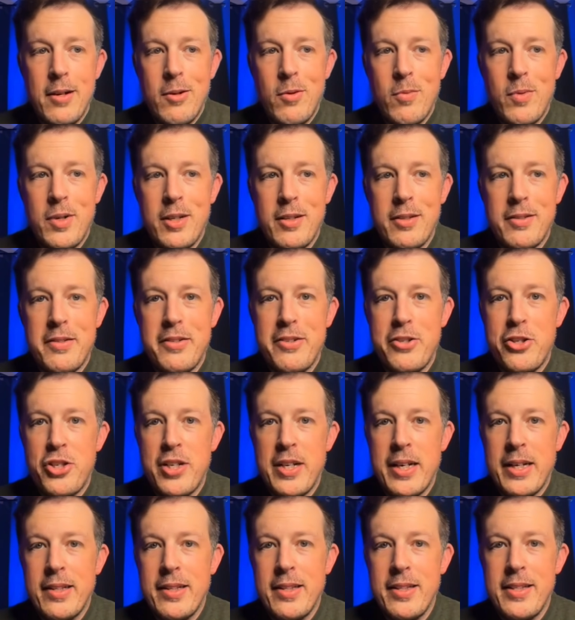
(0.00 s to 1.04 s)
Well,
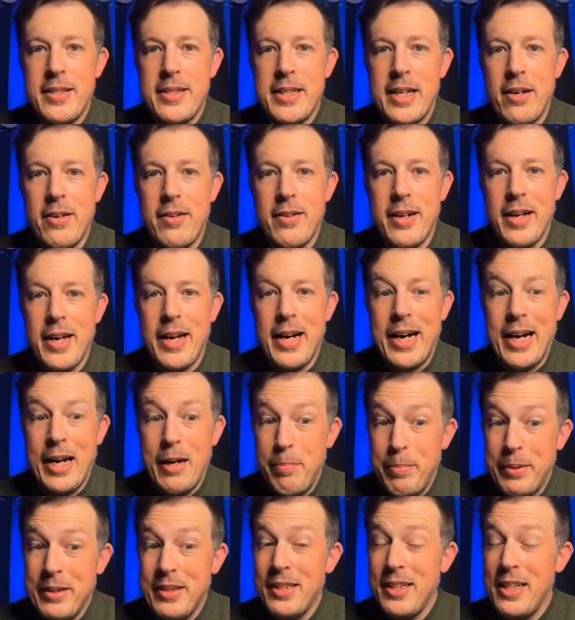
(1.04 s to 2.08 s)
check this out. I
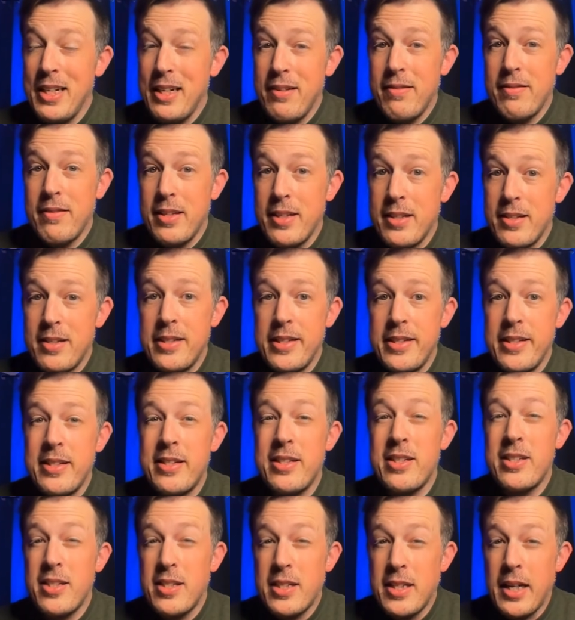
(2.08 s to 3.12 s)
believe this is
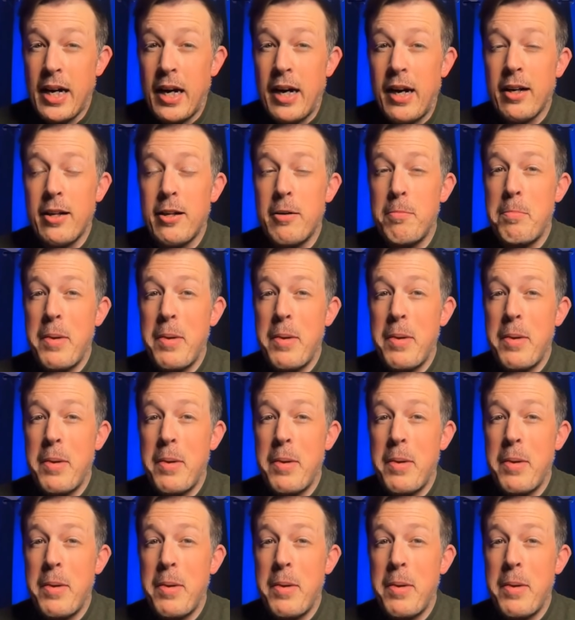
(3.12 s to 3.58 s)
stock